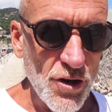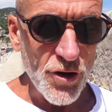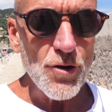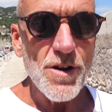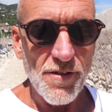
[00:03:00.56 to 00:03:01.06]

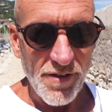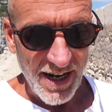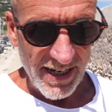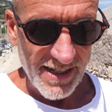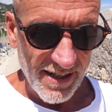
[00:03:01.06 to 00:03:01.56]

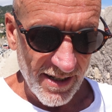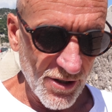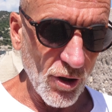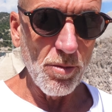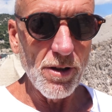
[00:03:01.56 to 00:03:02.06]
unified
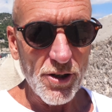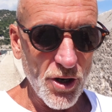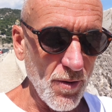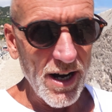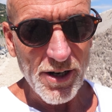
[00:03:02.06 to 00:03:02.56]
double
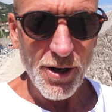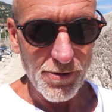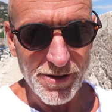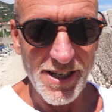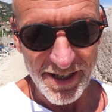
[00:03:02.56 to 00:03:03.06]
QR
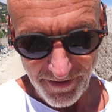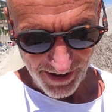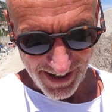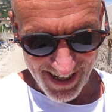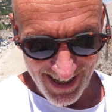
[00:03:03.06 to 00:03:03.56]
code
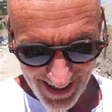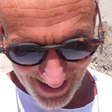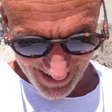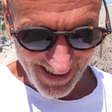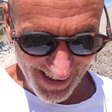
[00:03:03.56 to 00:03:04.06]
certificate.
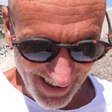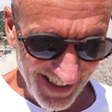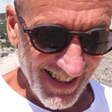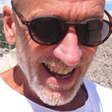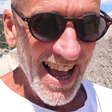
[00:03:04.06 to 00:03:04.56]

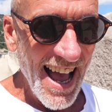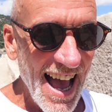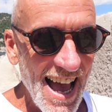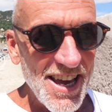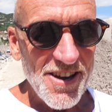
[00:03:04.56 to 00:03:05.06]

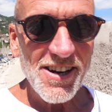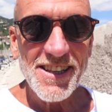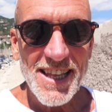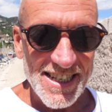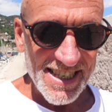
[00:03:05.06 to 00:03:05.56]
You
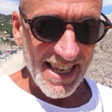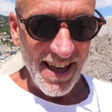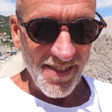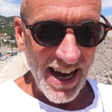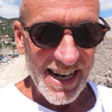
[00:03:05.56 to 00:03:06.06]
can then
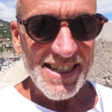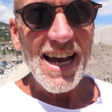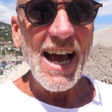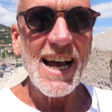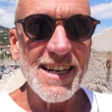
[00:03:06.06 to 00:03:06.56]
scan that
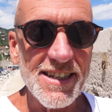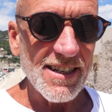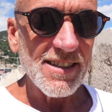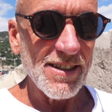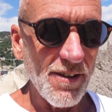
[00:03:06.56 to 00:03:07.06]
and
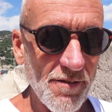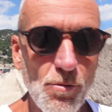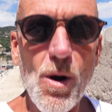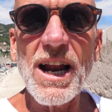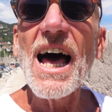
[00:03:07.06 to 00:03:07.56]

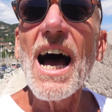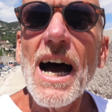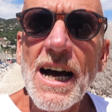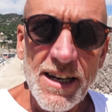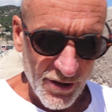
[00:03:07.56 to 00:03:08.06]
voila,
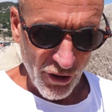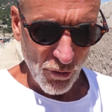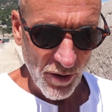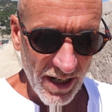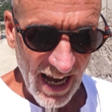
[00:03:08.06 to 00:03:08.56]

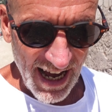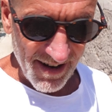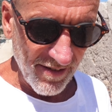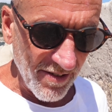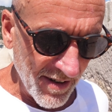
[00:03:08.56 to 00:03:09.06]
you will
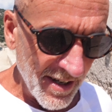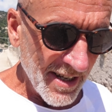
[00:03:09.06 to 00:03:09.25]
have